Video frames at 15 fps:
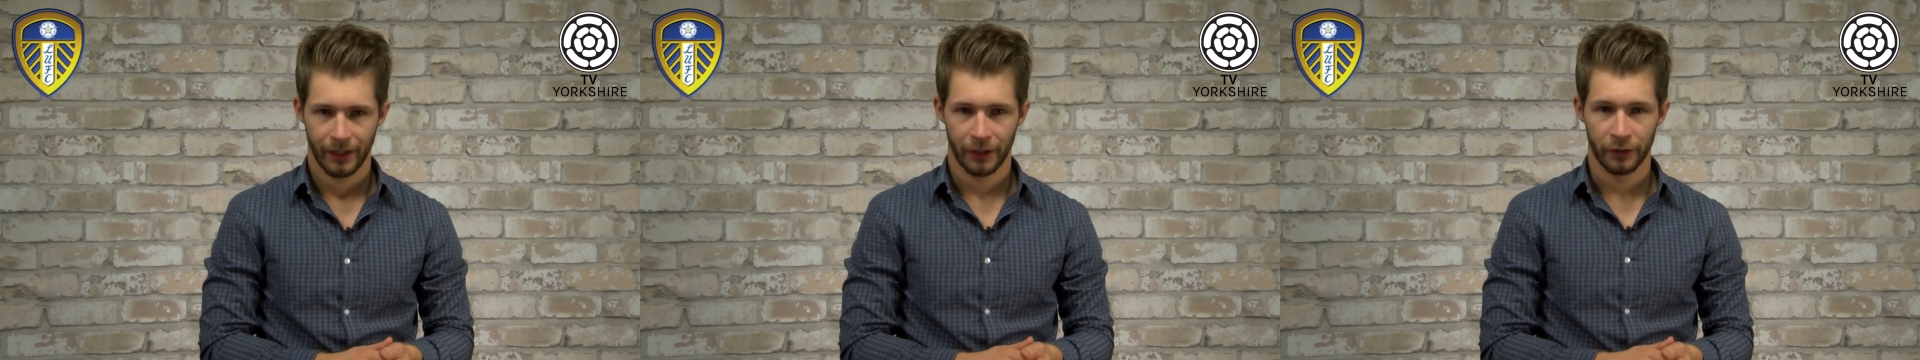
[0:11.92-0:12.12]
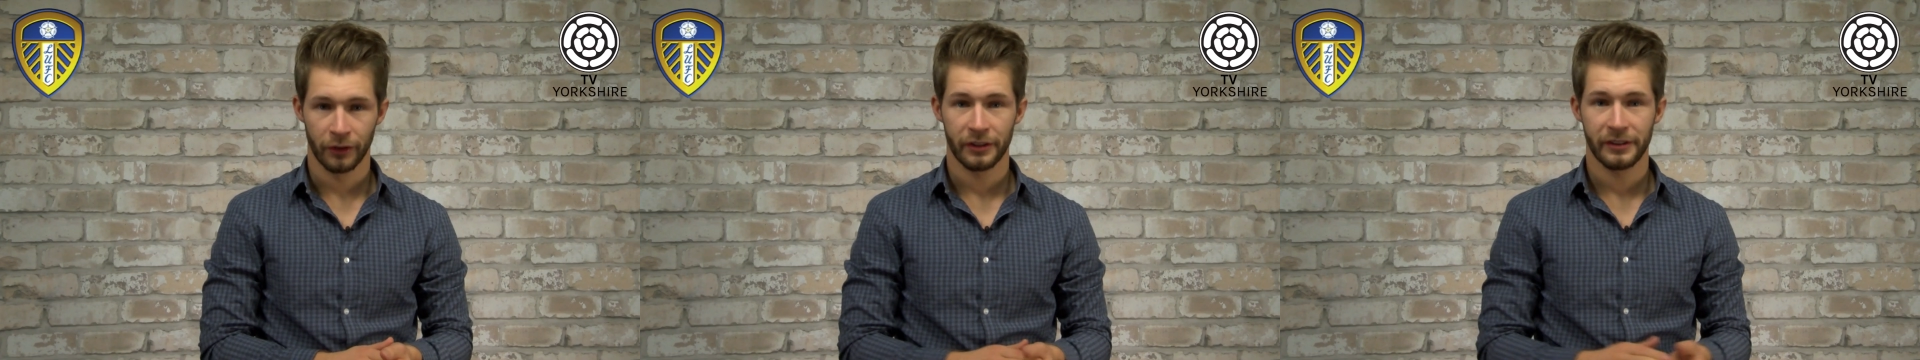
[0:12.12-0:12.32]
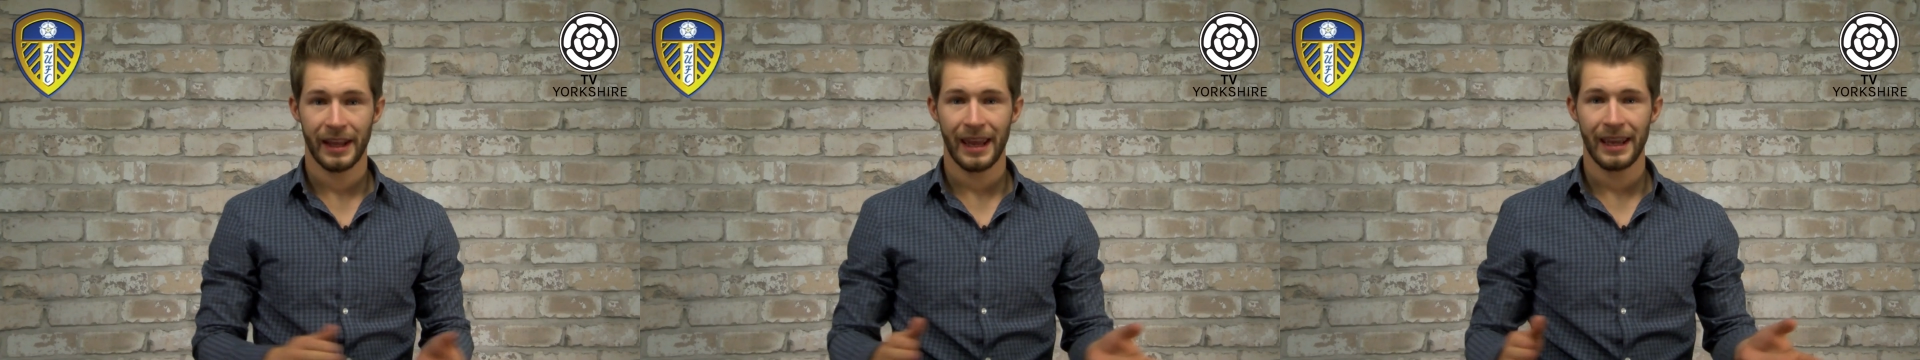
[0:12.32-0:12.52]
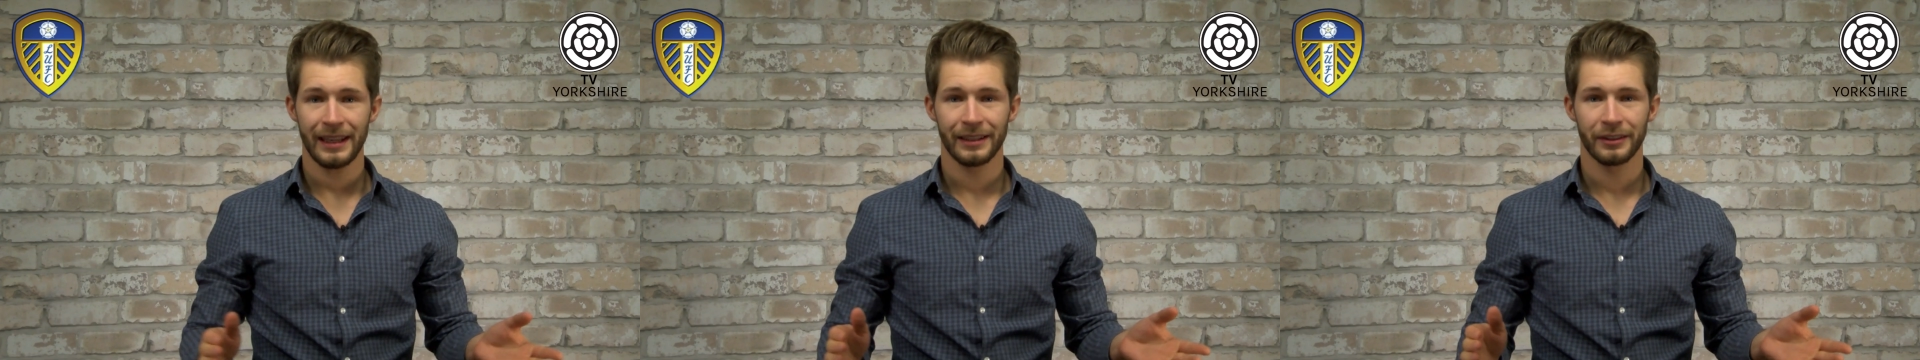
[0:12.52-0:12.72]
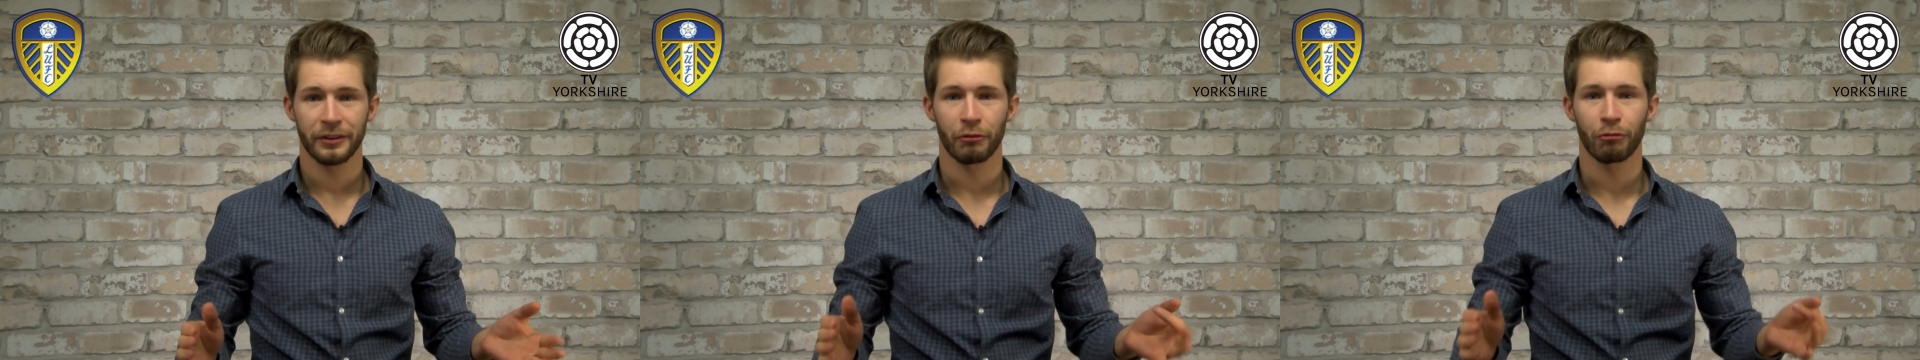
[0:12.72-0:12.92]
Another
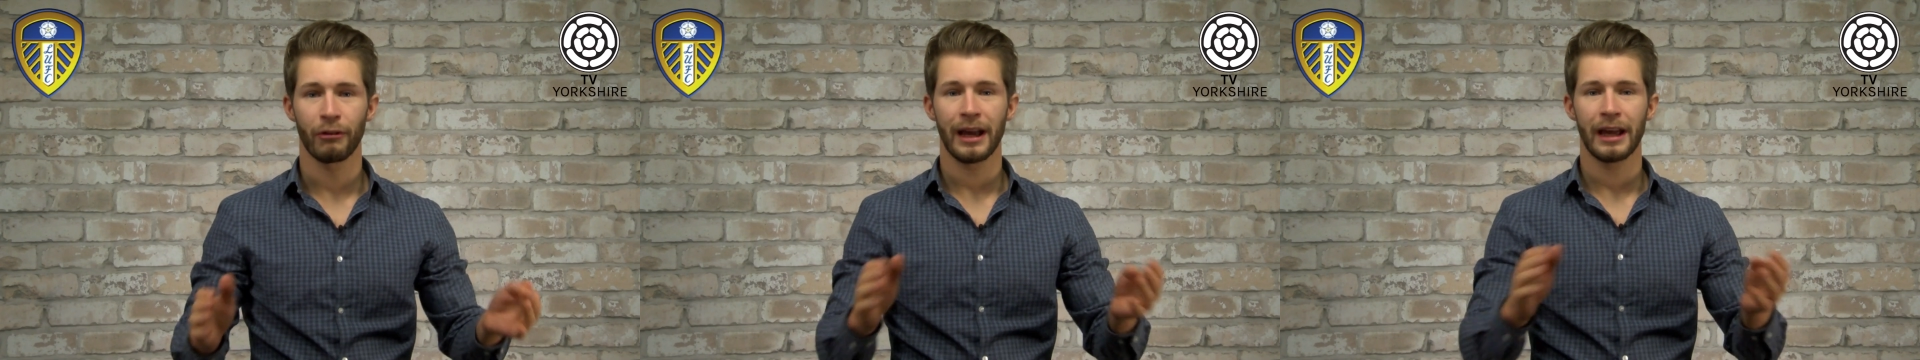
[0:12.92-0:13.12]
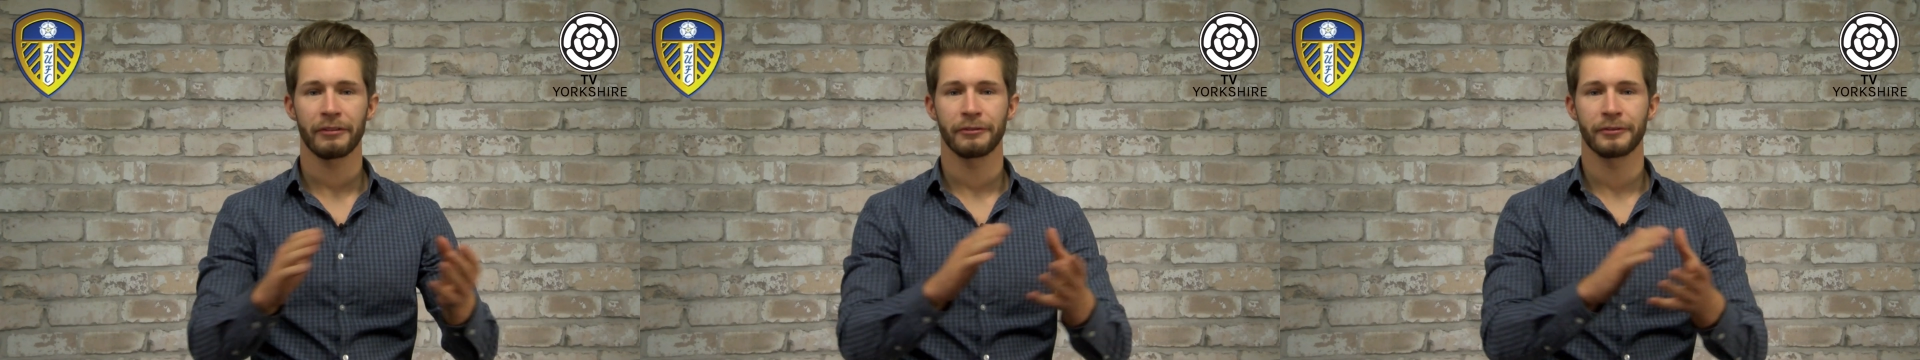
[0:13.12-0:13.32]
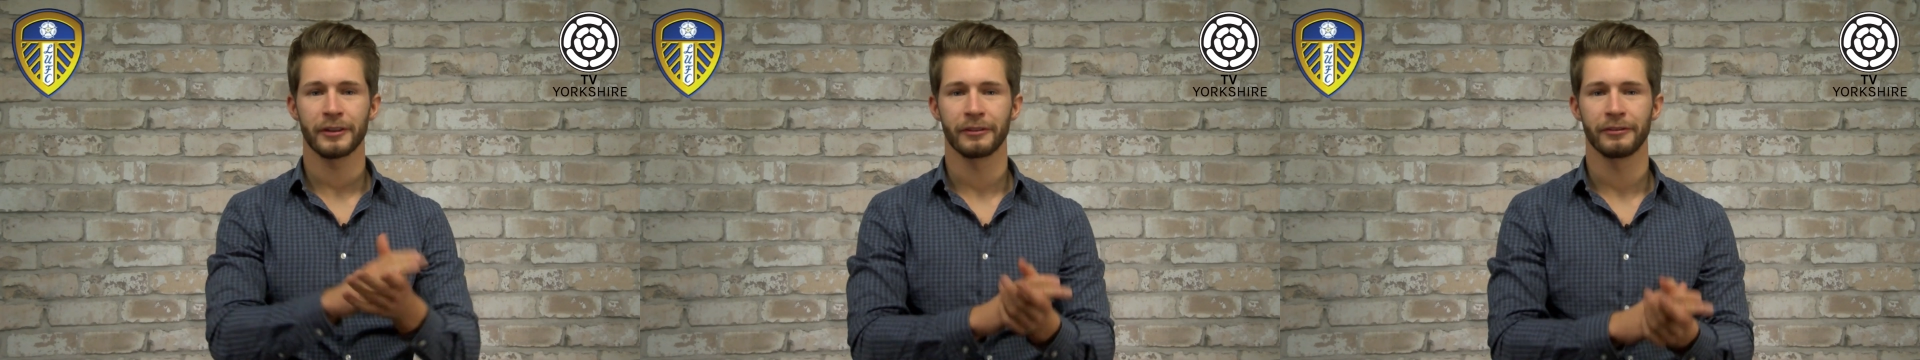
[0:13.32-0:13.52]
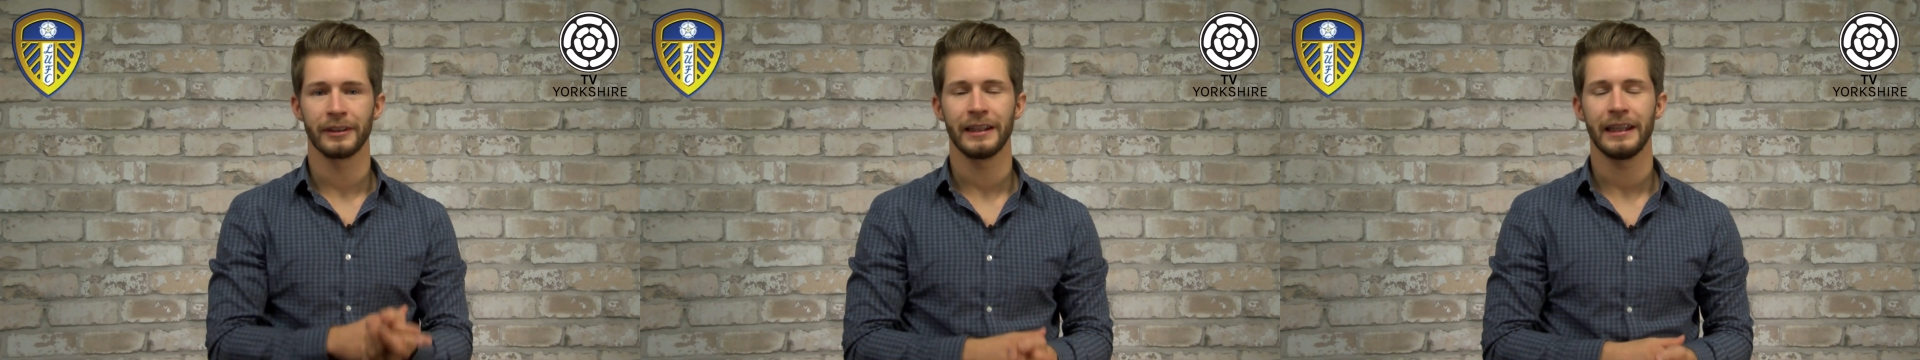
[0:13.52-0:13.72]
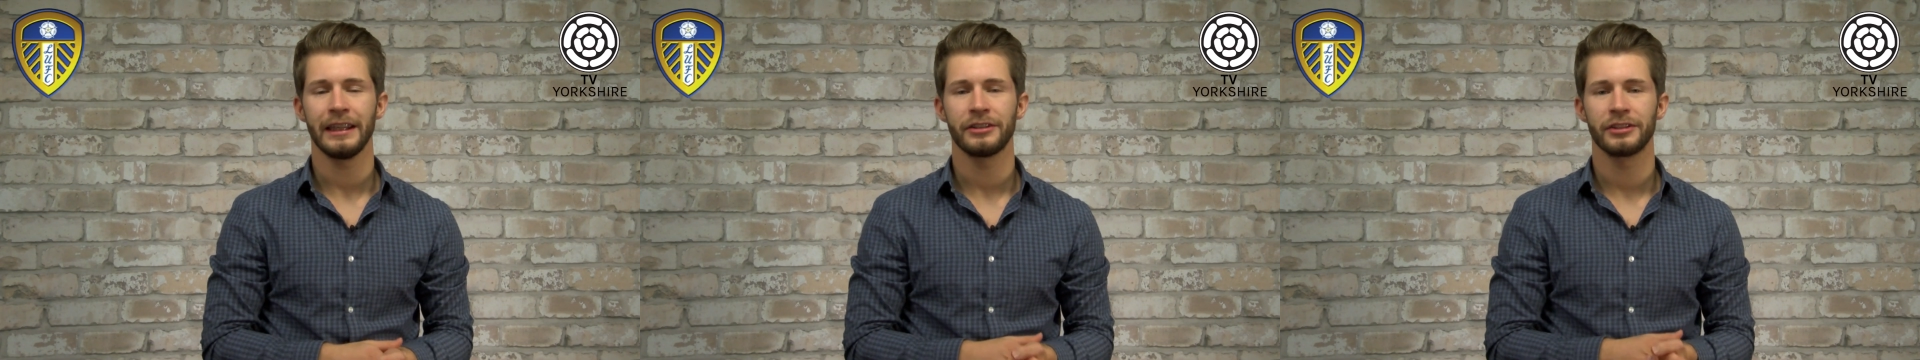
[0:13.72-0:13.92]
day, another raft of
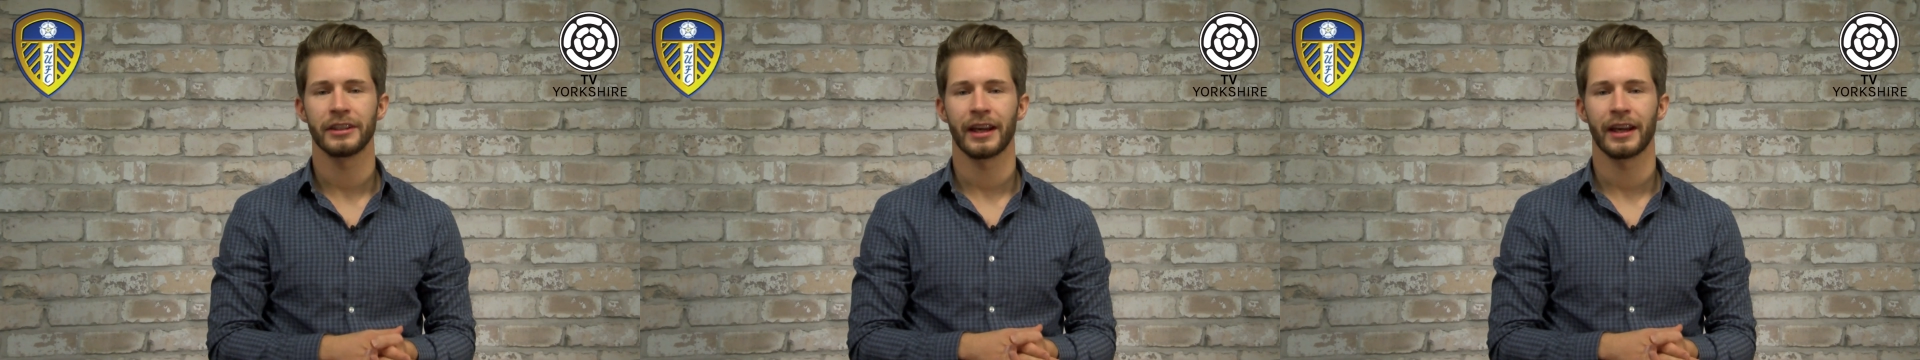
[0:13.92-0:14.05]
Leeds